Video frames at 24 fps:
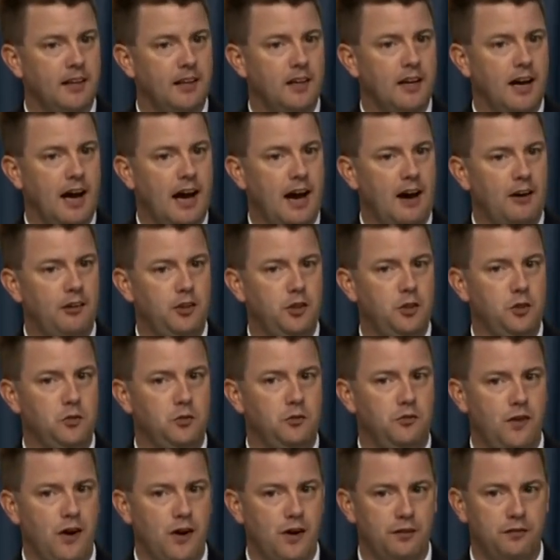how do you
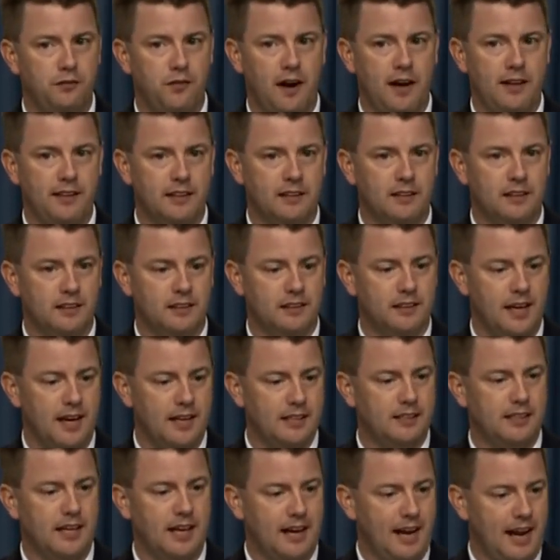verify that the
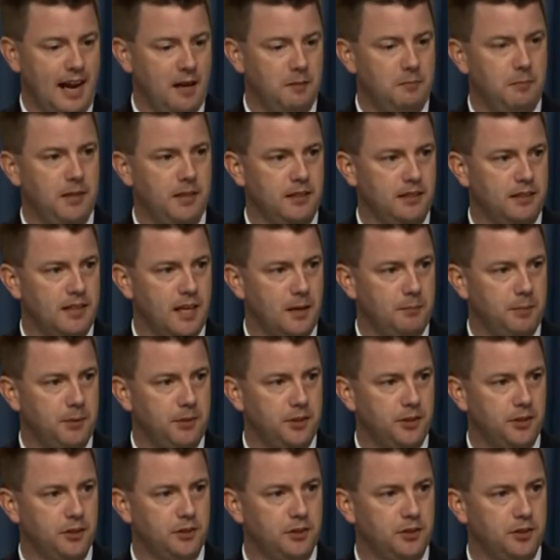test at ambient
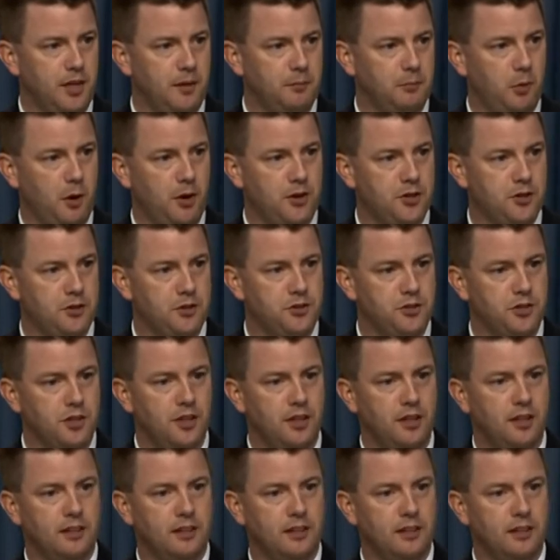temperatures and pressures